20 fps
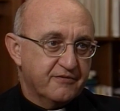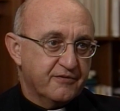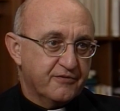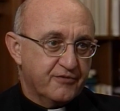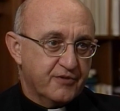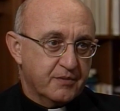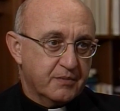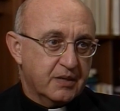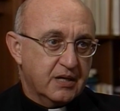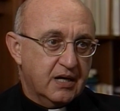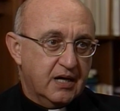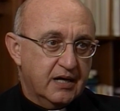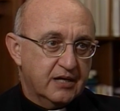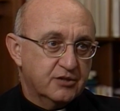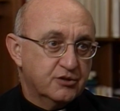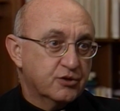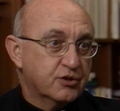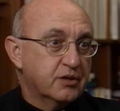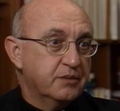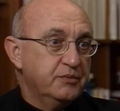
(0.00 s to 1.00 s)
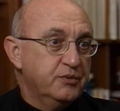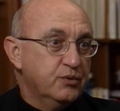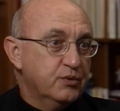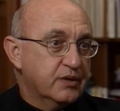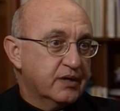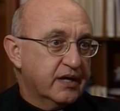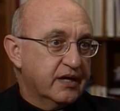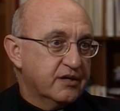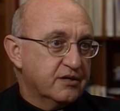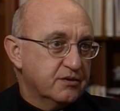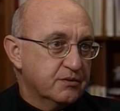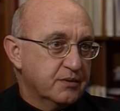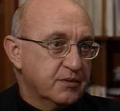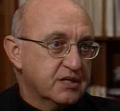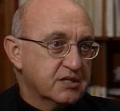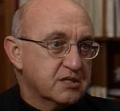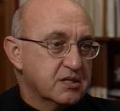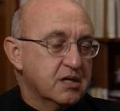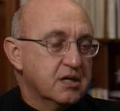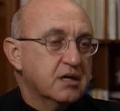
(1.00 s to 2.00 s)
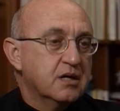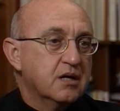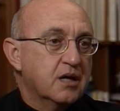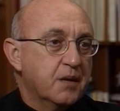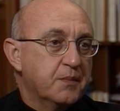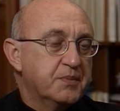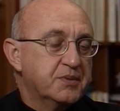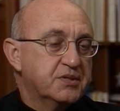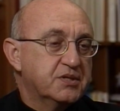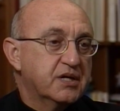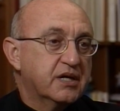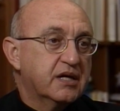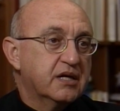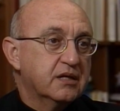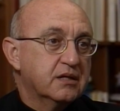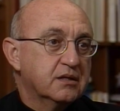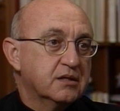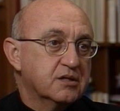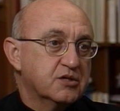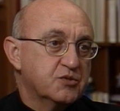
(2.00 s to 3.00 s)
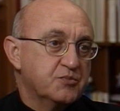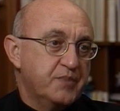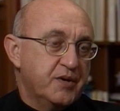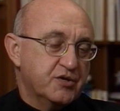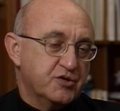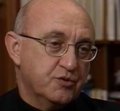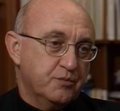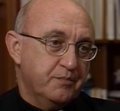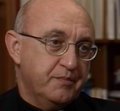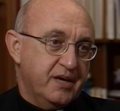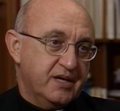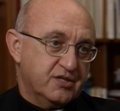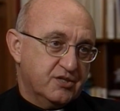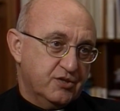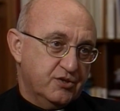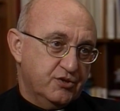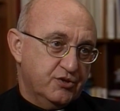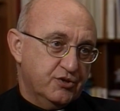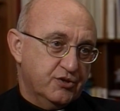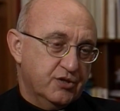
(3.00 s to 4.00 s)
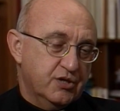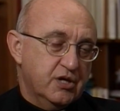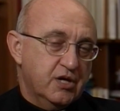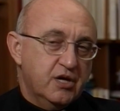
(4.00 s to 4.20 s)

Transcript: from God to communicate to us a special message.